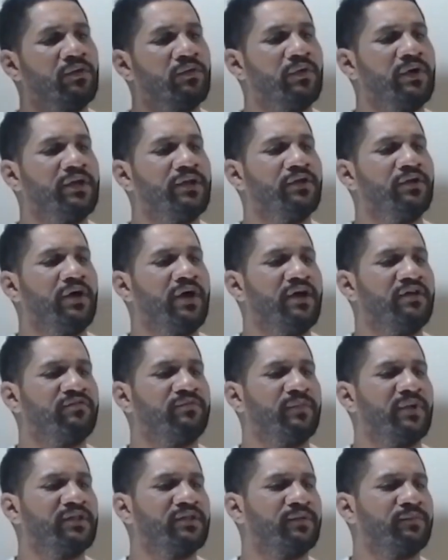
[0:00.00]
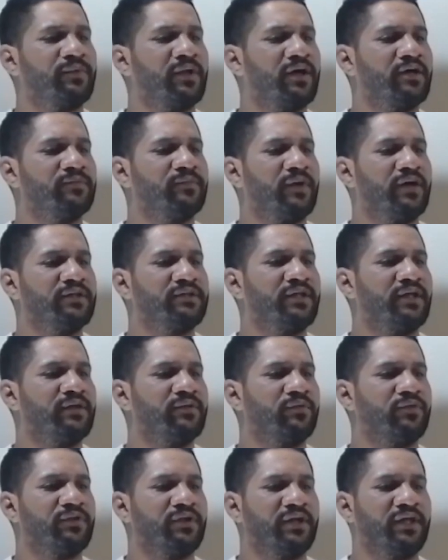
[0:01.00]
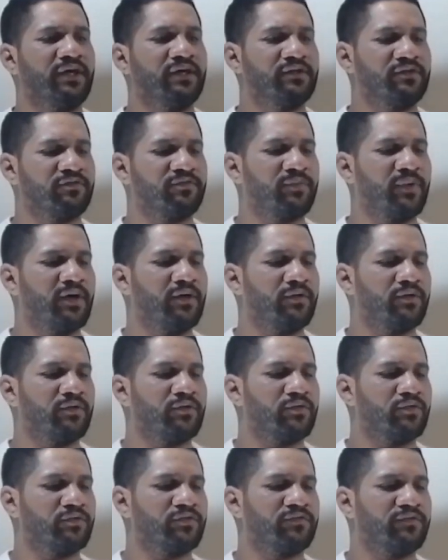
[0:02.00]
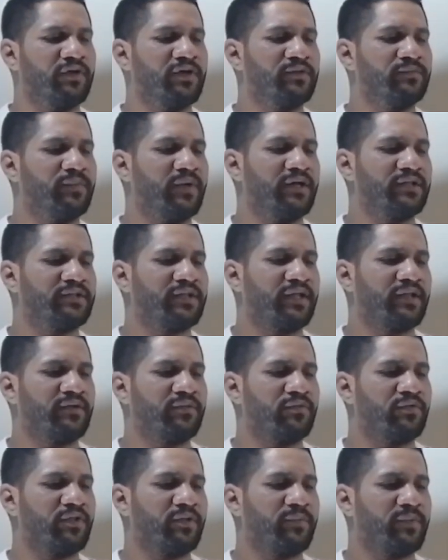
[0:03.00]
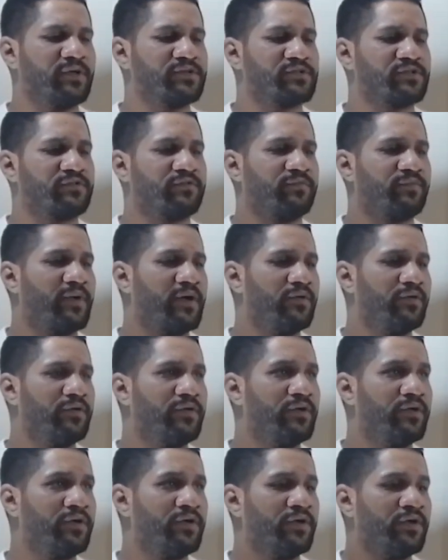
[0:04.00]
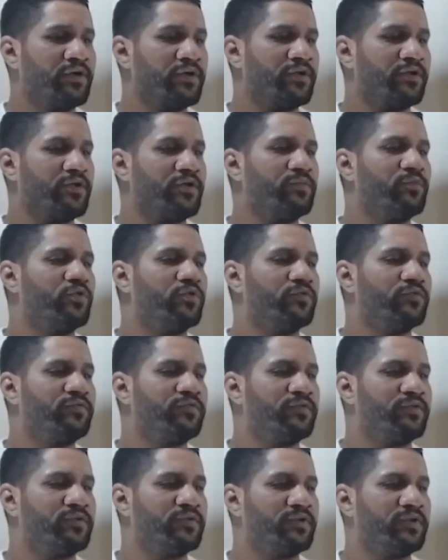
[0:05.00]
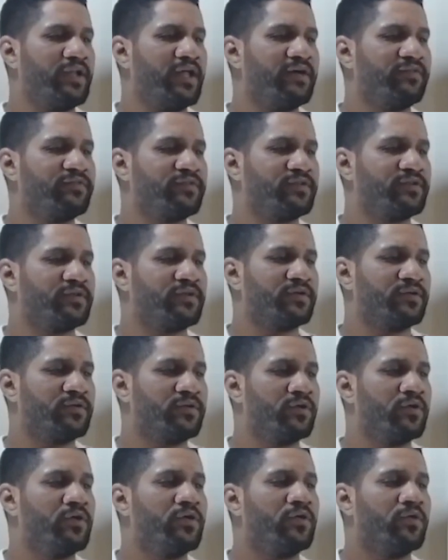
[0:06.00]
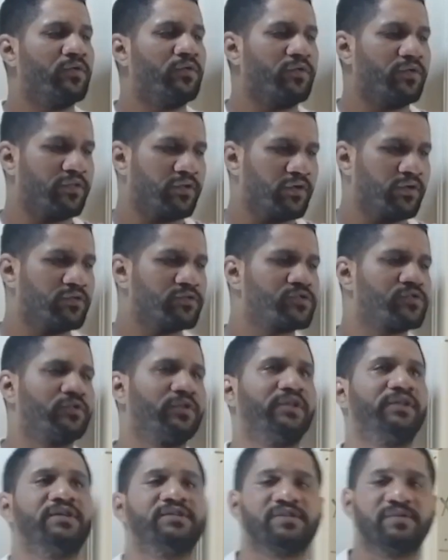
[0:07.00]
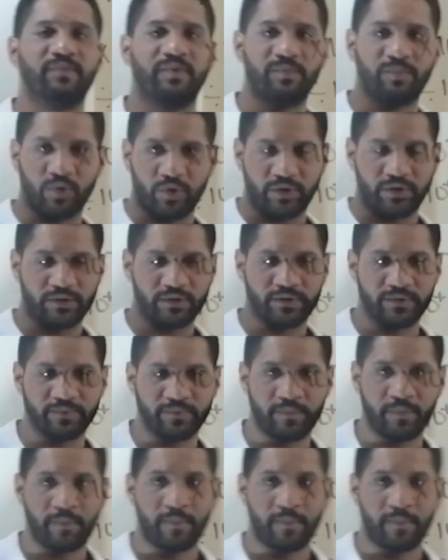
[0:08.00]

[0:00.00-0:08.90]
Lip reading: When you have multiplied by 10 with a negative power or divide by 10 with a positive power, you move left with also the decimal point.